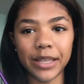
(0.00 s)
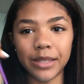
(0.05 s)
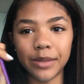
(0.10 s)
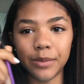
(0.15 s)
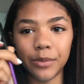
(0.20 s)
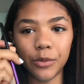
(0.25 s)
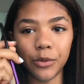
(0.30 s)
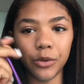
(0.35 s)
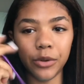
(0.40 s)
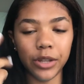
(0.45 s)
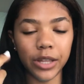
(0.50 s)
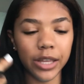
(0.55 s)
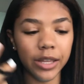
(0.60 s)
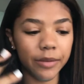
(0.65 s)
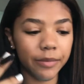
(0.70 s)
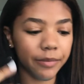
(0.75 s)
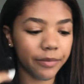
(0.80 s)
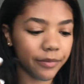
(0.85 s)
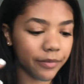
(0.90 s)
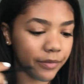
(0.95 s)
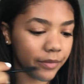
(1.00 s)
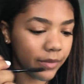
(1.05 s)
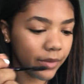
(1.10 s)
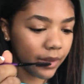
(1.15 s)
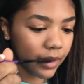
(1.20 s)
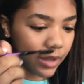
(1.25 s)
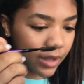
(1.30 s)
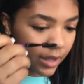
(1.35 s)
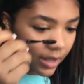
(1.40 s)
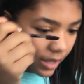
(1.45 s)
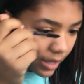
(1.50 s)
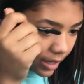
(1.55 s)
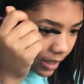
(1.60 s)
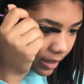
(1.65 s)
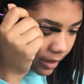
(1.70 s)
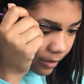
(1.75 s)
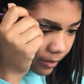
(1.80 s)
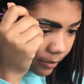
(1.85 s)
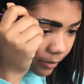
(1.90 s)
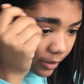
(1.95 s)
spoolie
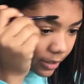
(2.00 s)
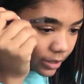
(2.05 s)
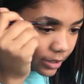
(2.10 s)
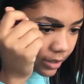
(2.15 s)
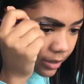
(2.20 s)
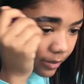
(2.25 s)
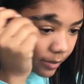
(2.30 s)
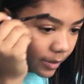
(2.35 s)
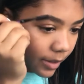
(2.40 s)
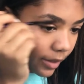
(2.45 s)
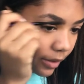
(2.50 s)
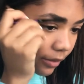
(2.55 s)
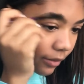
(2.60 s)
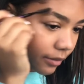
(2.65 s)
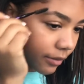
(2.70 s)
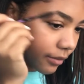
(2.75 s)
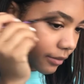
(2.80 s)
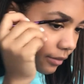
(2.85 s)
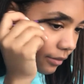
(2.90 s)
and brush them out